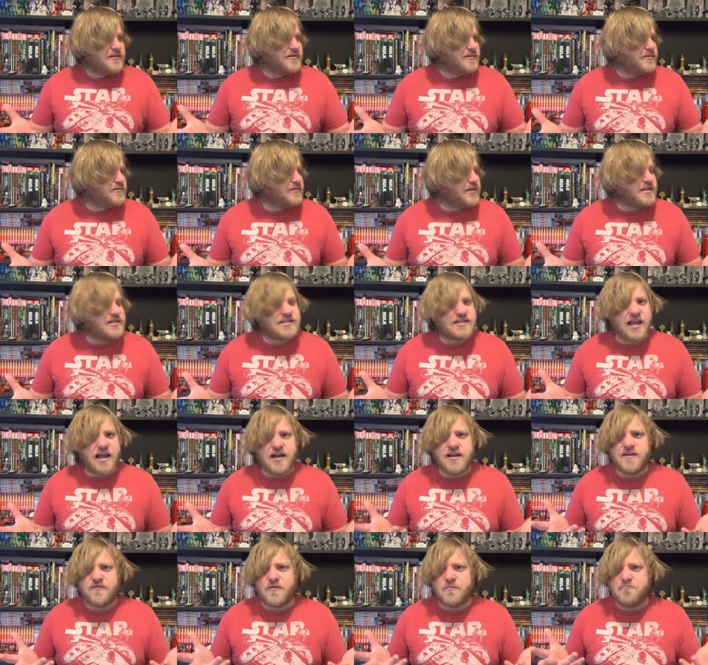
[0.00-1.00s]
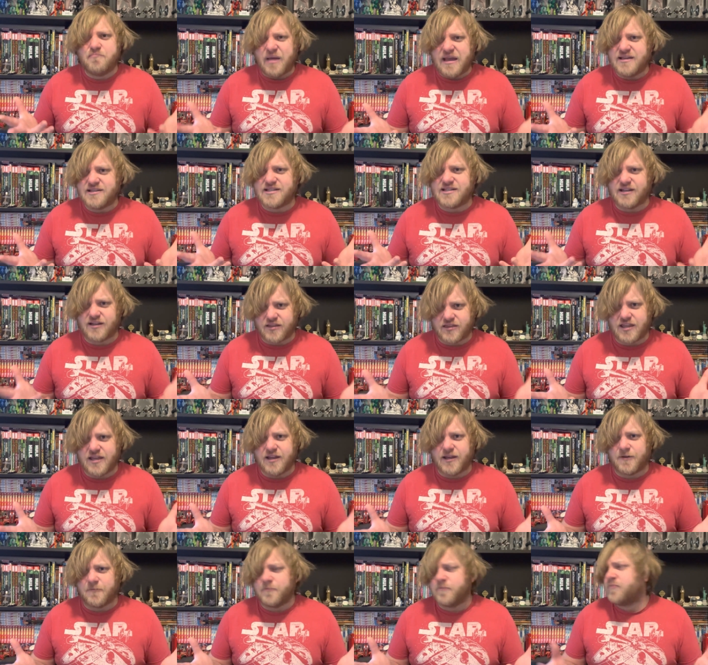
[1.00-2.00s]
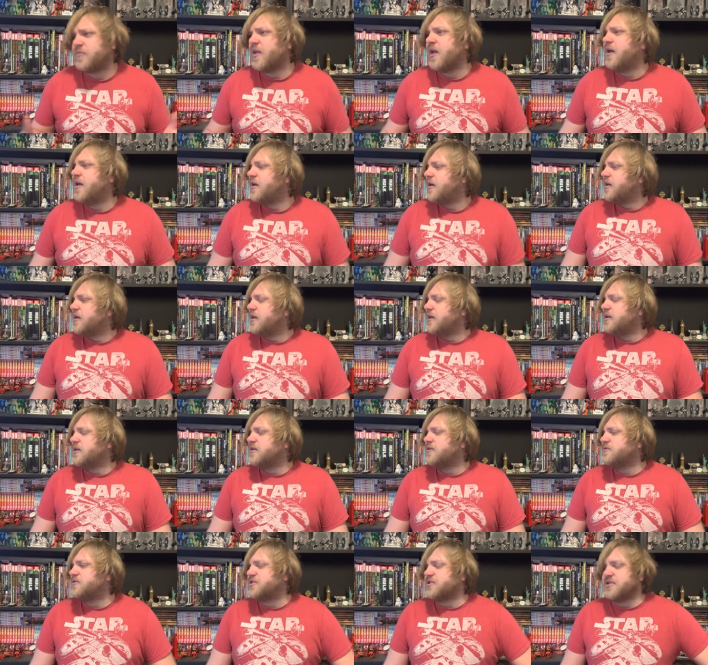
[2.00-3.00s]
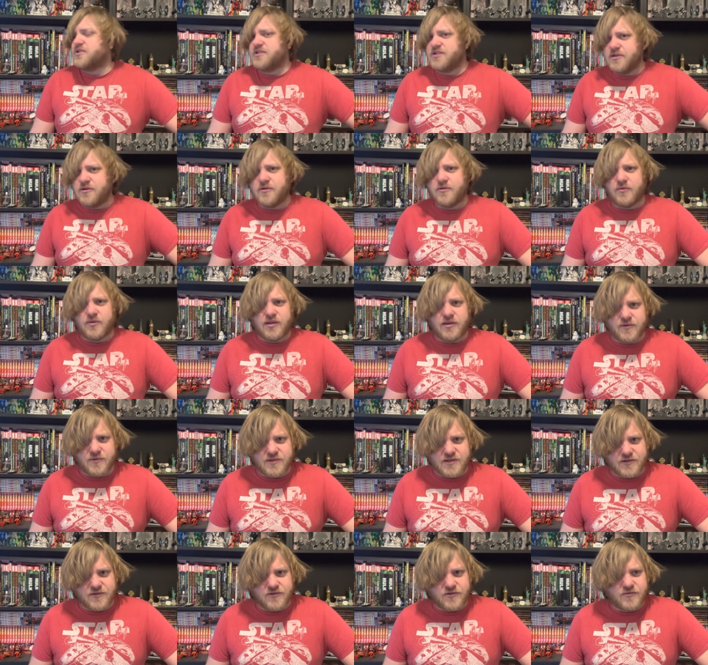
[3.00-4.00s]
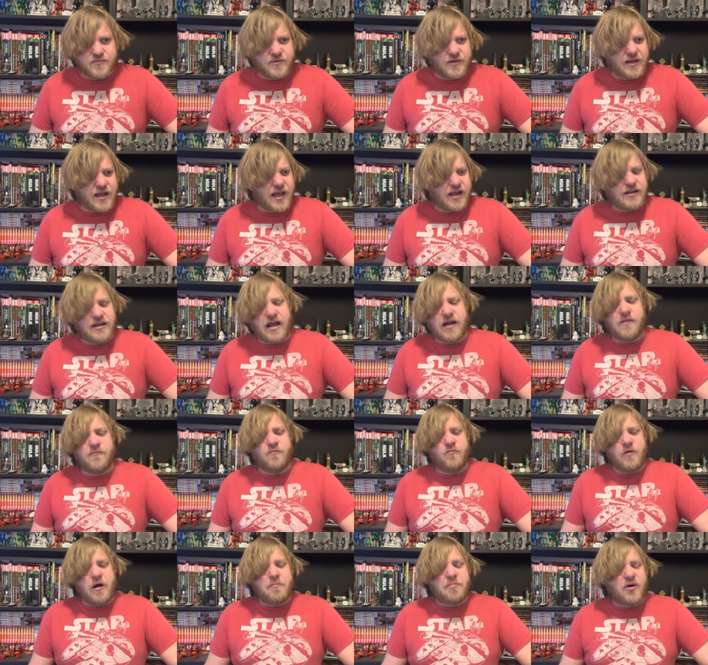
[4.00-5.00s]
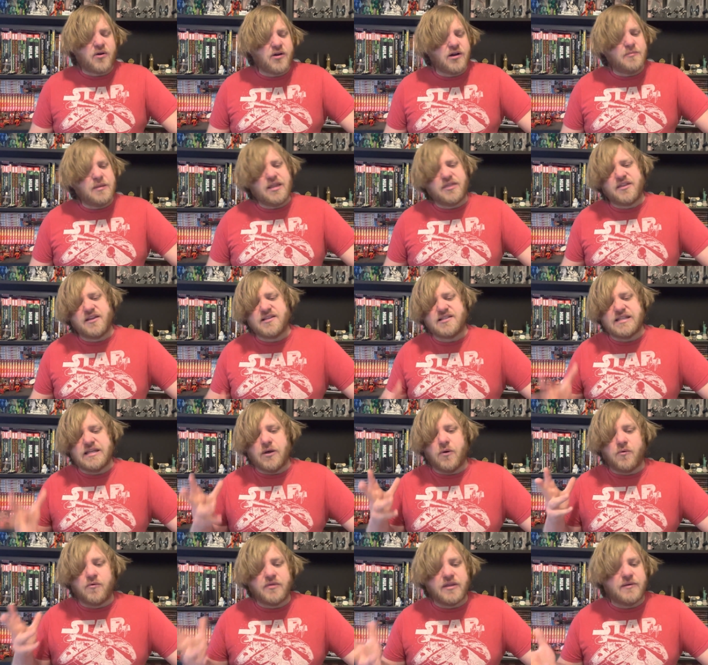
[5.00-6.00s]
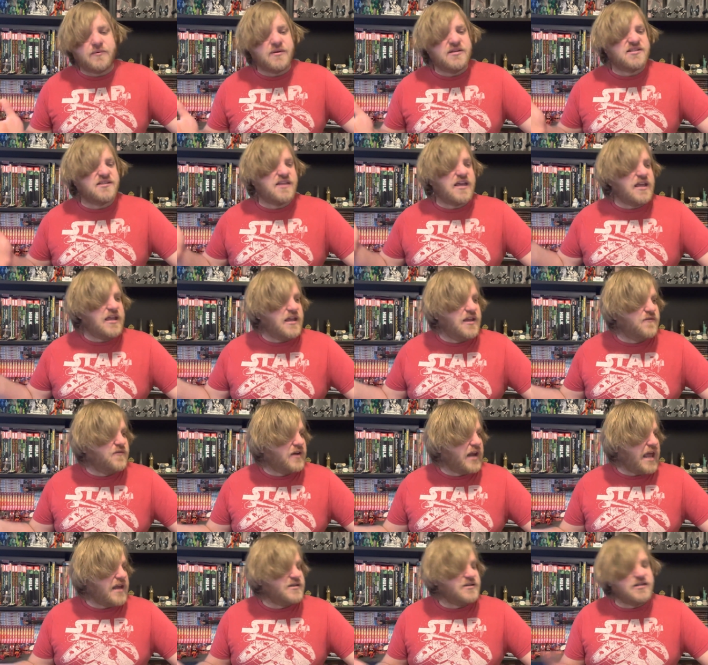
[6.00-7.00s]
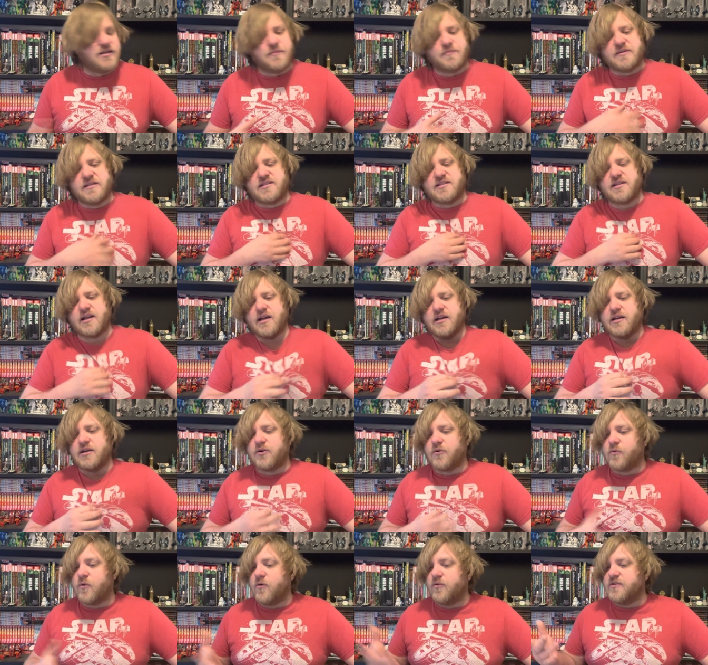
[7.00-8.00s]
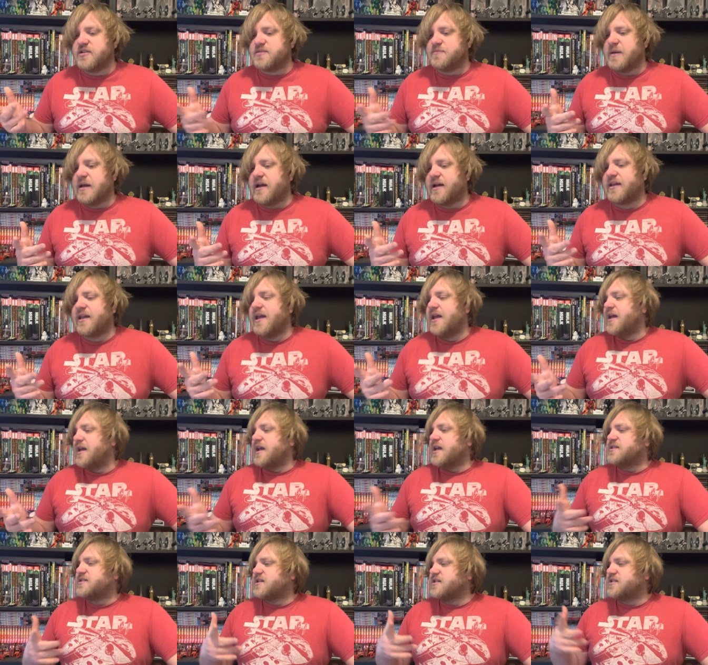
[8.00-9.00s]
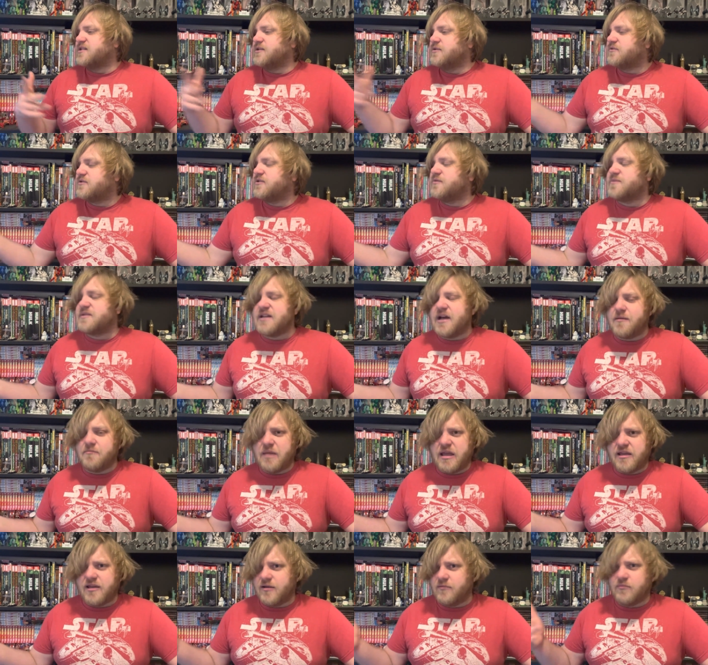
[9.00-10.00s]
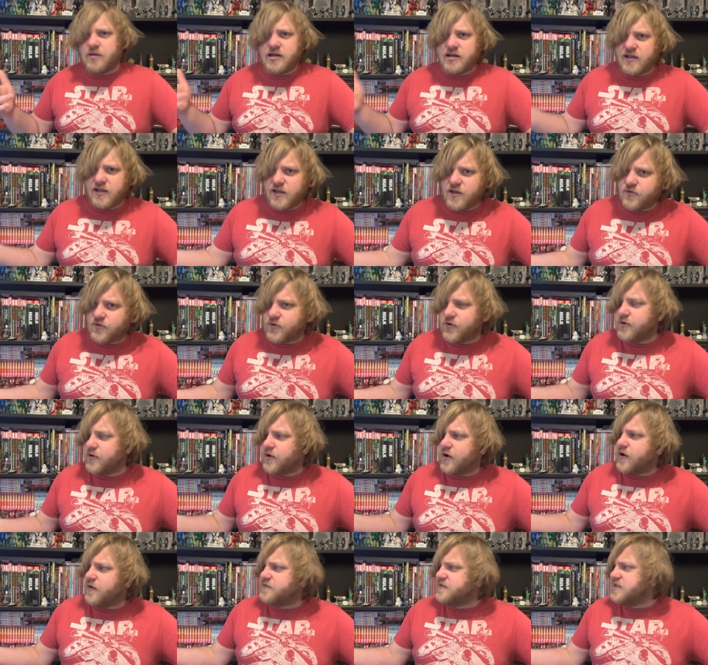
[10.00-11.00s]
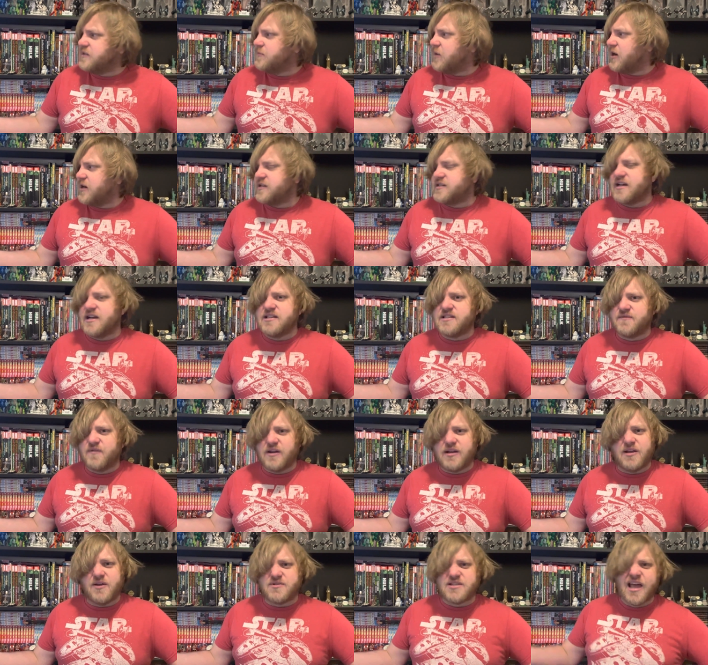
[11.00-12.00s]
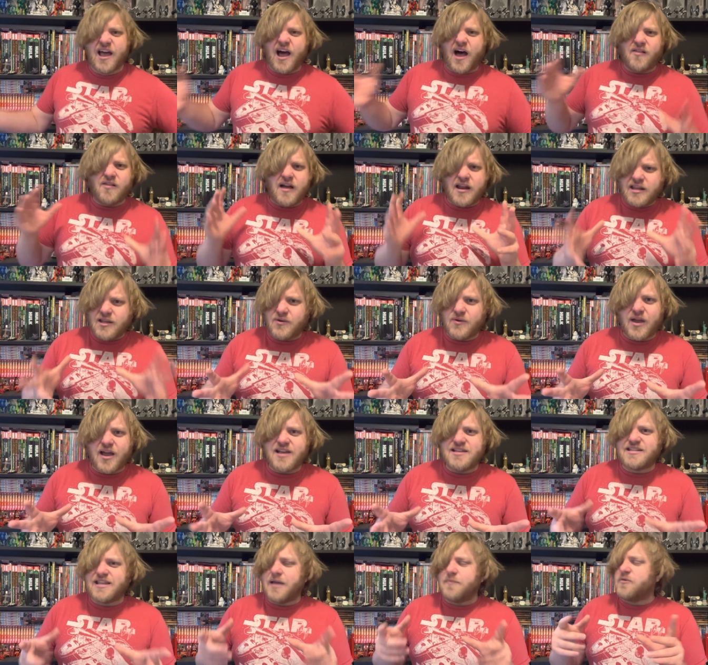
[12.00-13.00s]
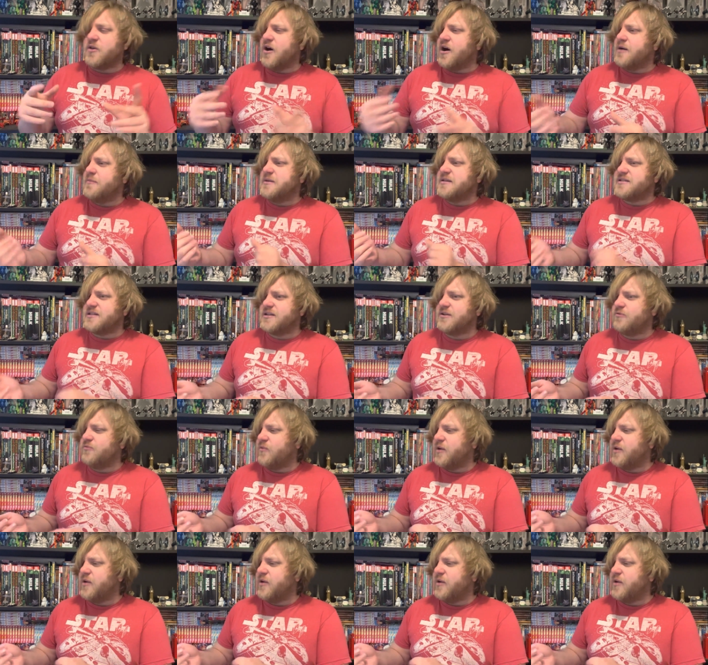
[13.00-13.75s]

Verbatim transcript: that's kind of a basic thing you should do, YouTube. And a part of me thinks the only reason they even ended up deciding to roll this back is because YouTube's not making money either off demonetized videos. A lot of you guys kept commenting